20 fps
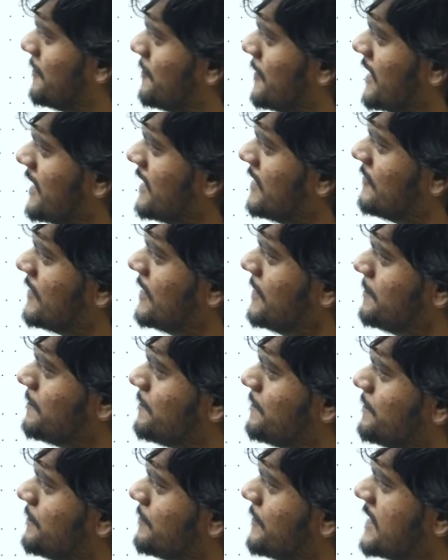but anyway,
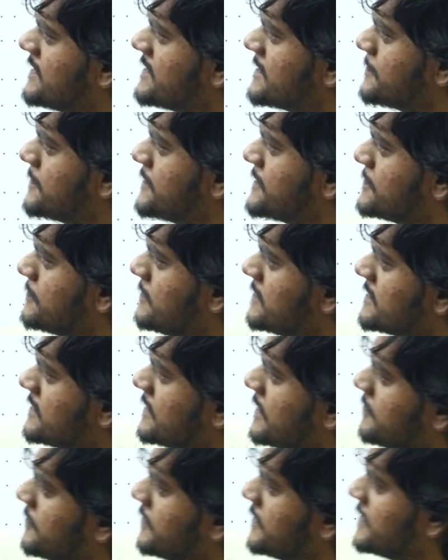basic principles
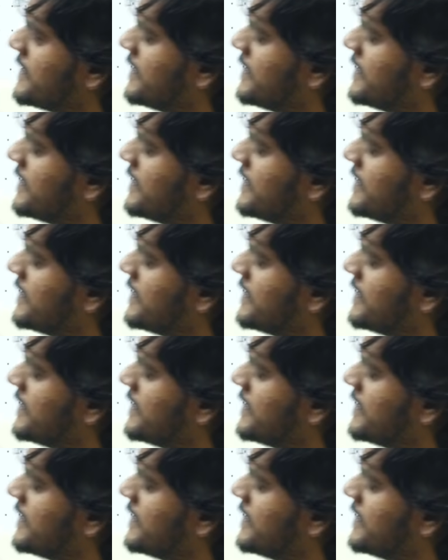in number